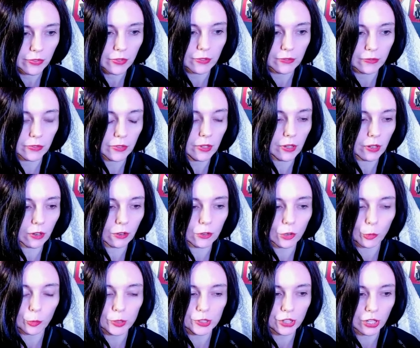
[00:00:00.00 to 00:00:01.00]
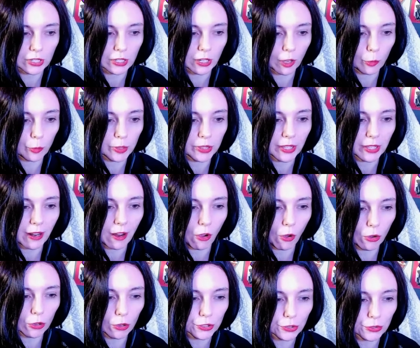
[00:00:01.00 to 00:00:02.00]
you know her projectile, but then I
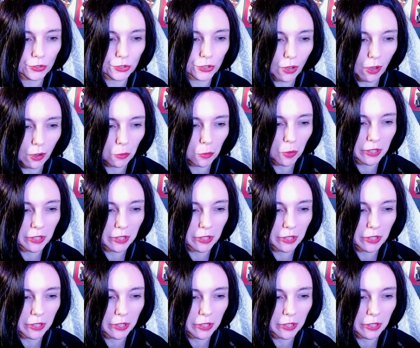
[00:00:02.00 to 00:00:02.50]
also saw what